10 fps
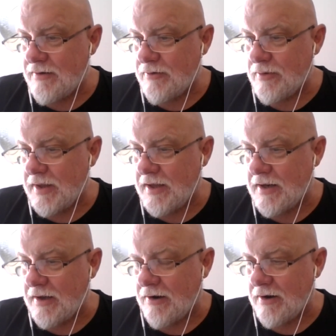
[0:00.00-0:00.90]
really
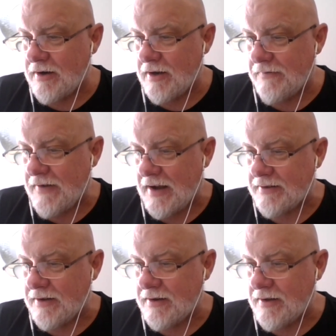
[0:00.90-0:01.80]
hitting hard on the fact
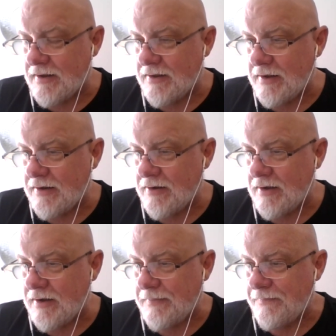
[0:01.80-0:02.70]

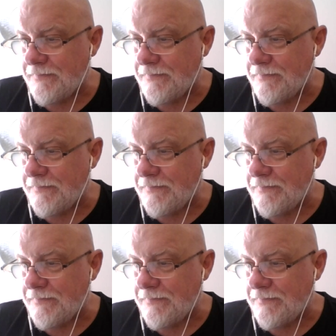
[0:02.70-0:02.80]
that